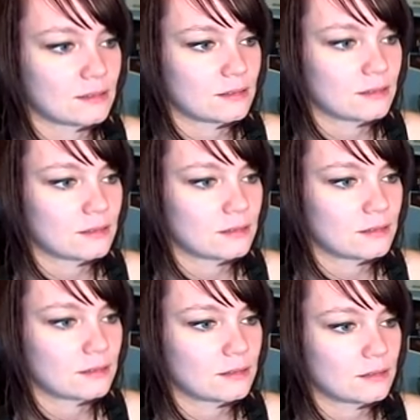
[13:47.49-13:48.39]

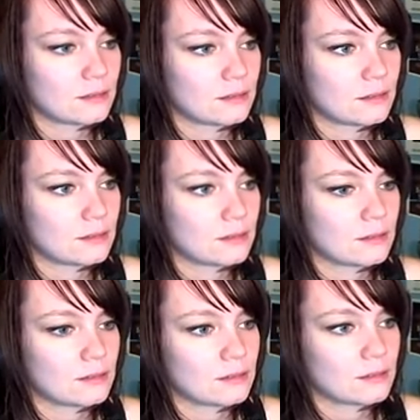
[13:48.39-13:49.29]

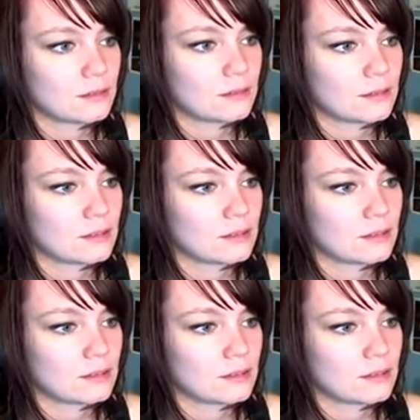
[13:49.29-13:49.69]
Nothing is said.